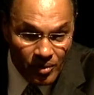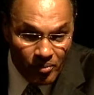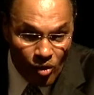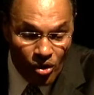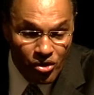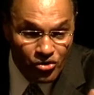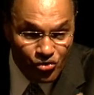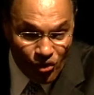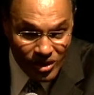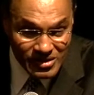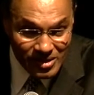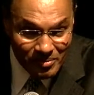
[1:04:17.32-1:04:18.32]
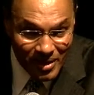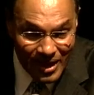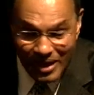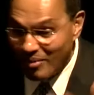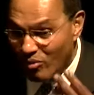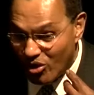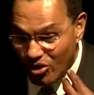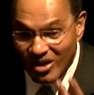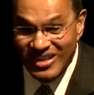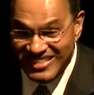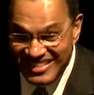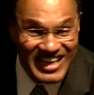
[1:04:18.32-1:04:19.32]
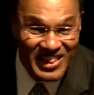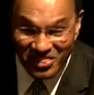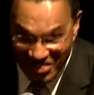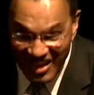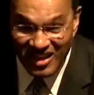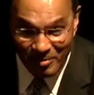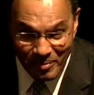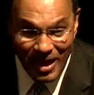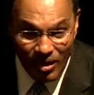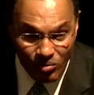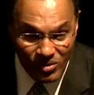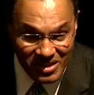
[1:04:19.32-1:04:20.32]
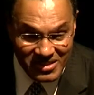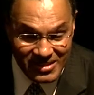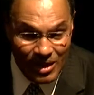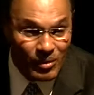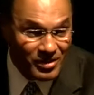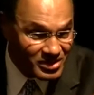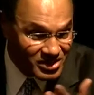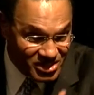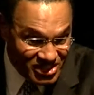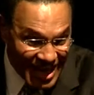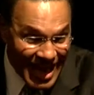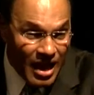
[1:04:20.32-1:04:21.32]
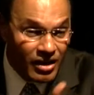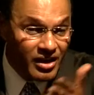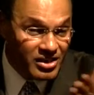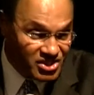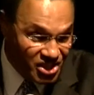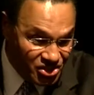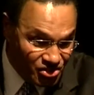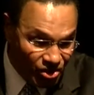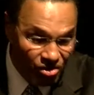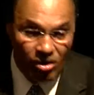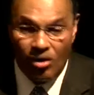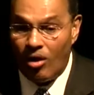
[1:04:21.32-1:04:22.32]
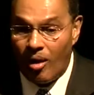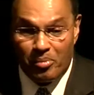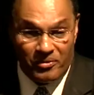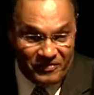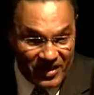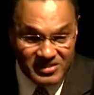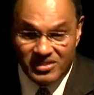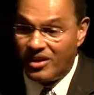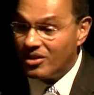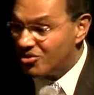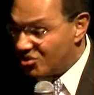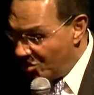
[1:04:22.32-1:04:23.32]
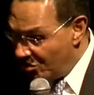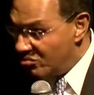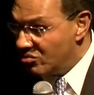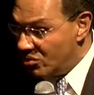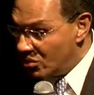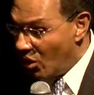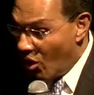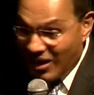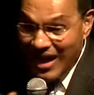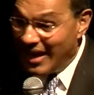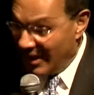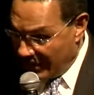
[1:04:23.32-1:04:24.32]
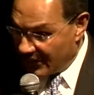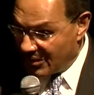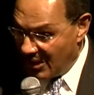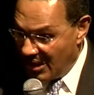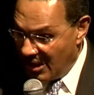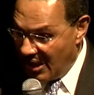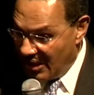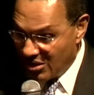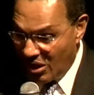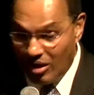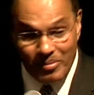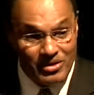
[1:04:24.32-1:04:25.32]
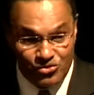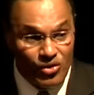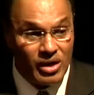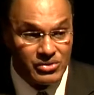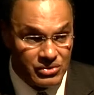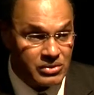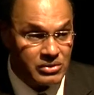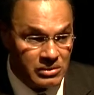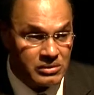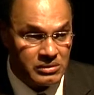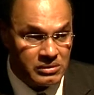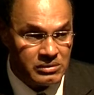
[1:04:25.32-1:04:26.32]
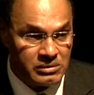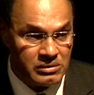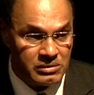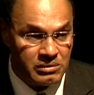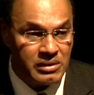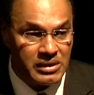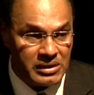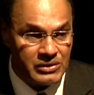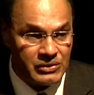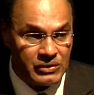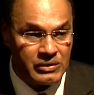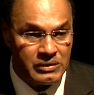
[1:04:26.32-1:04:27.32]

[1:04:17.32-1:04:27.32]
The more you trust somebody, the more you'll listen and think about what they say, whether it's a child and a teacher, a professor and a student, or colleagues. It's all about trust. It really is.